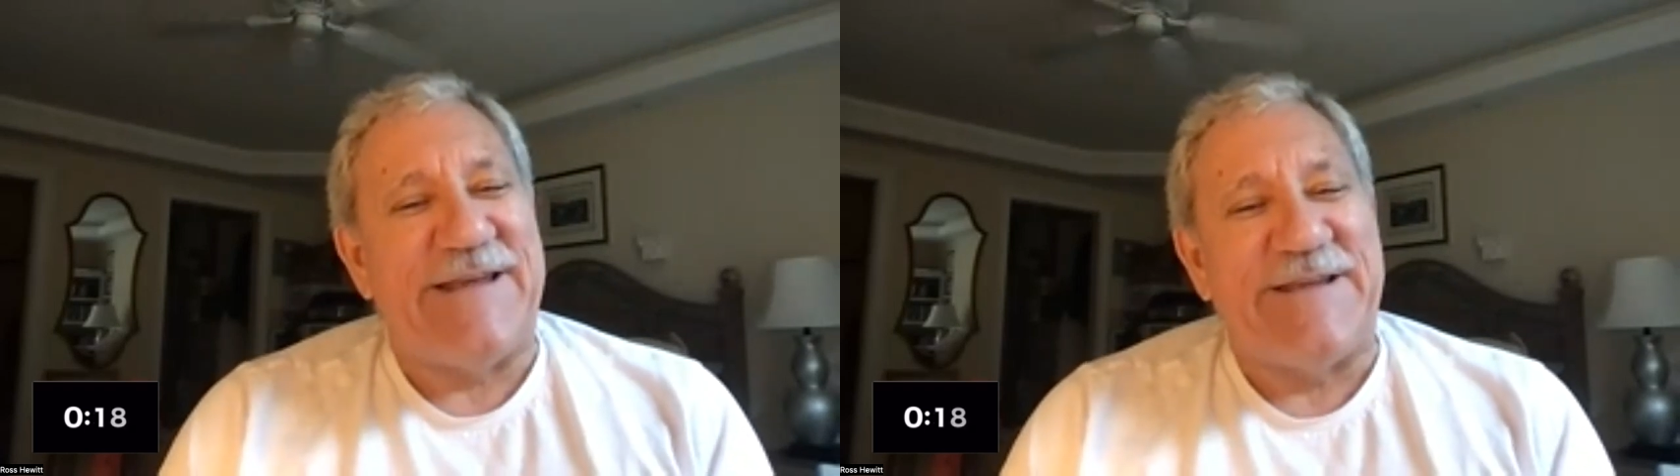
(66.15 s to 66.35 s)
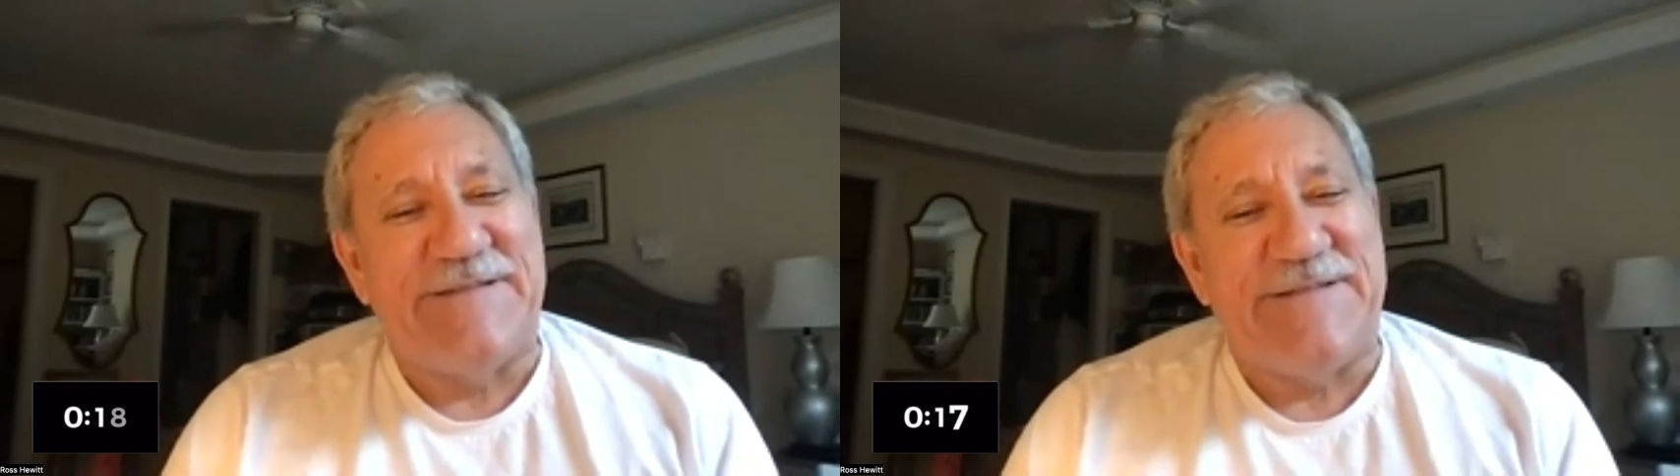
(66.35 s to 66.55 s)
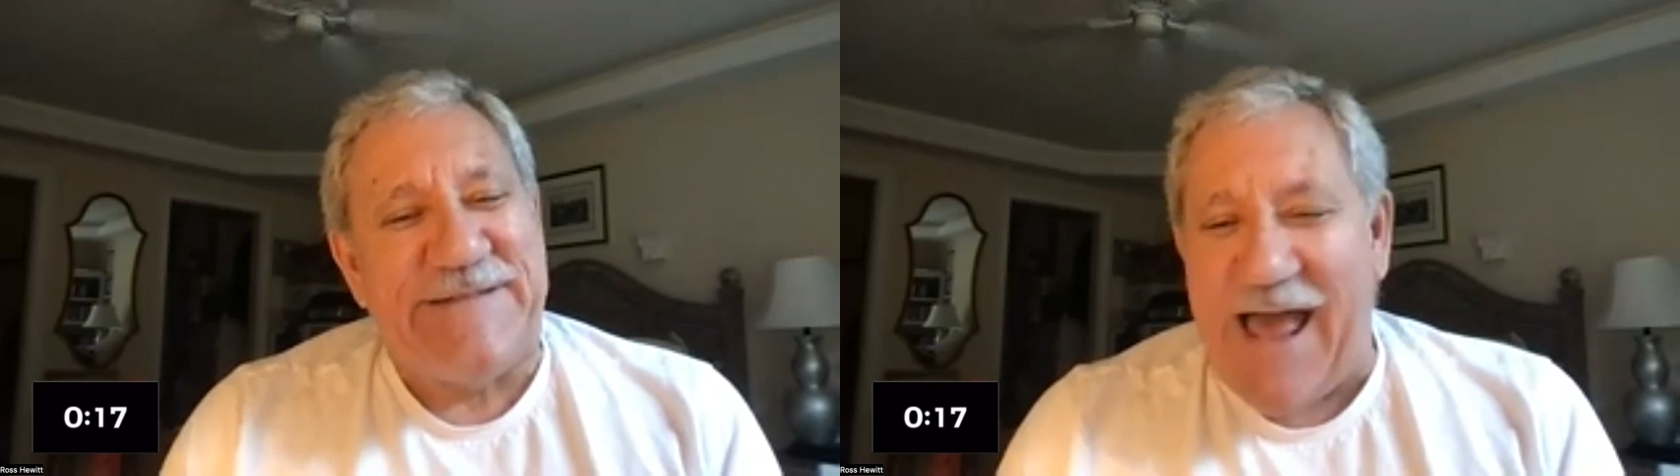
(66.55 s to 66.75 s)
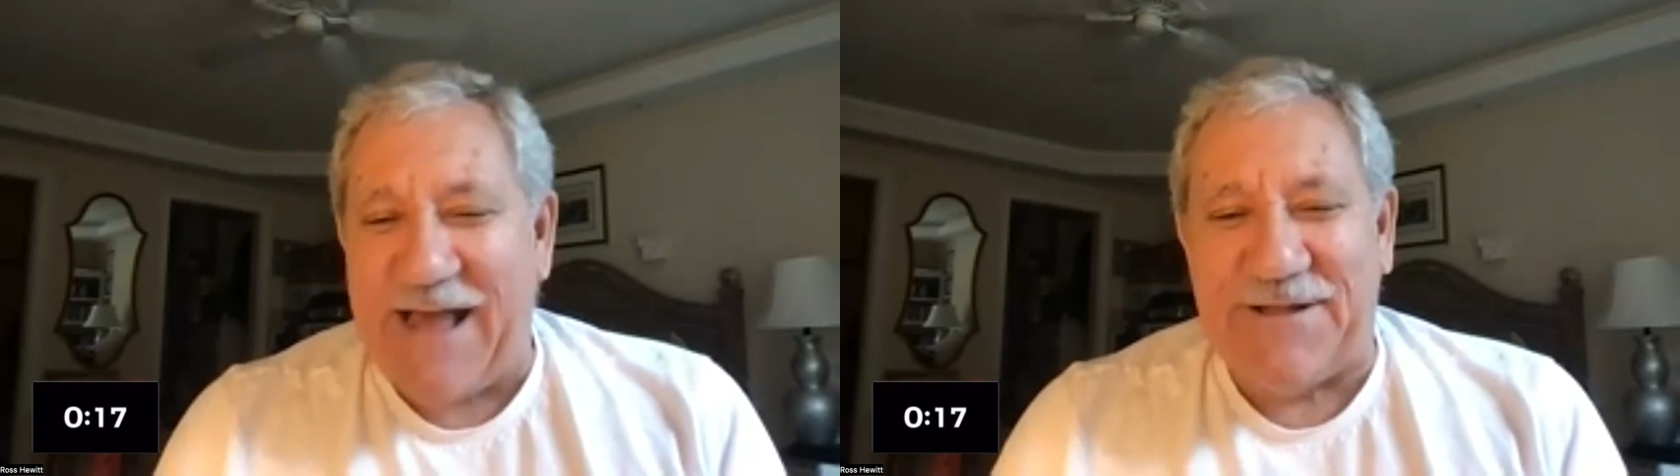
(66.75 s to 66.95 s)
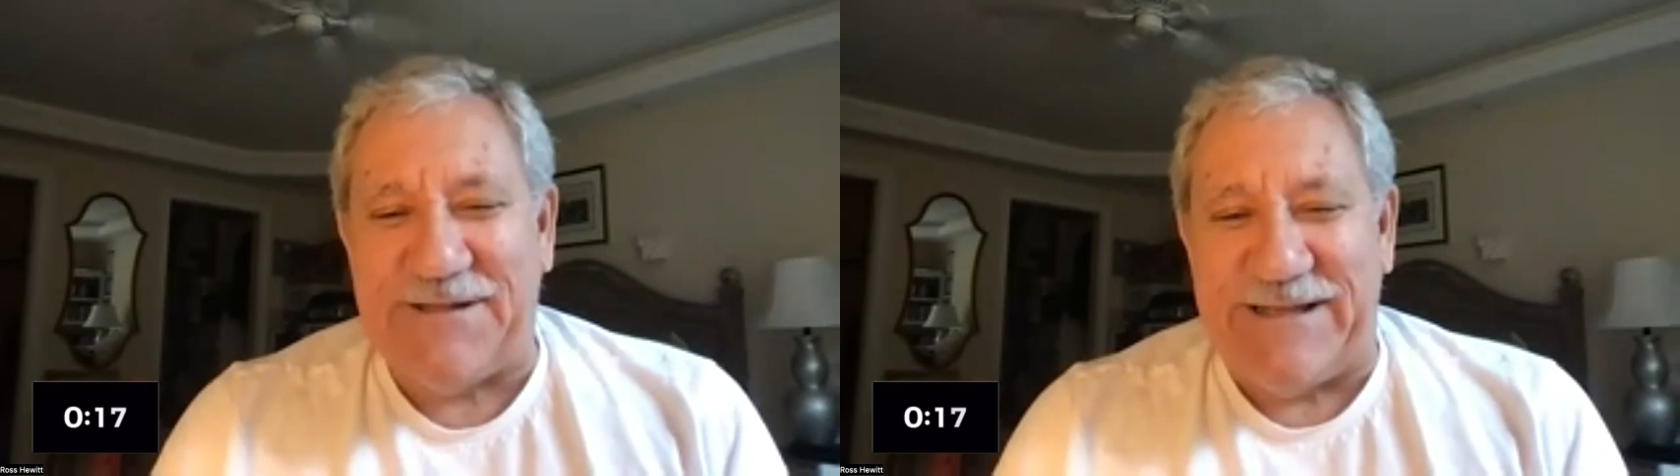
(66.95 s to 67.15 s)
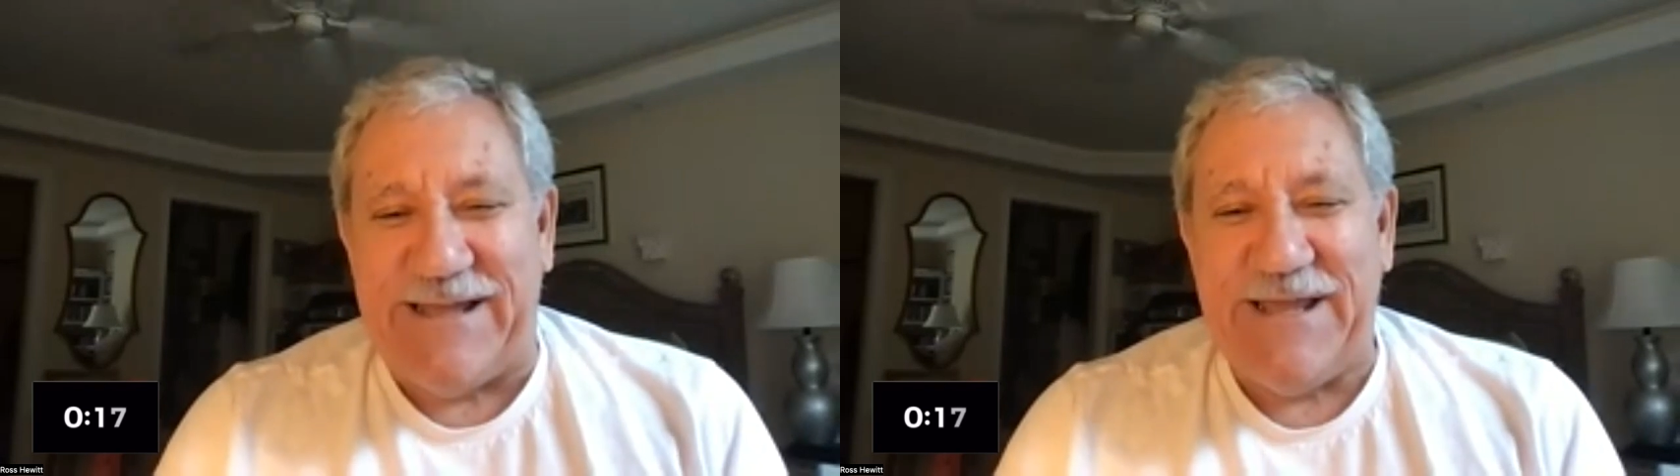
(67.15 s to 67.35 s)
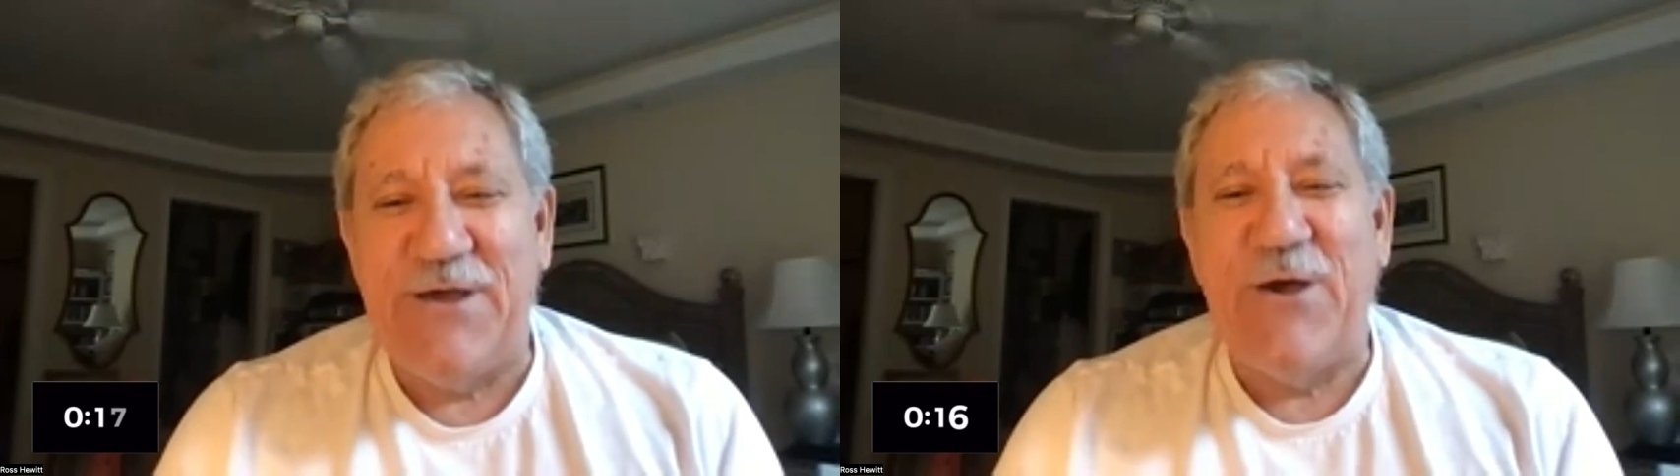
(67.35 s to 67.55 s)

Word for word: exactly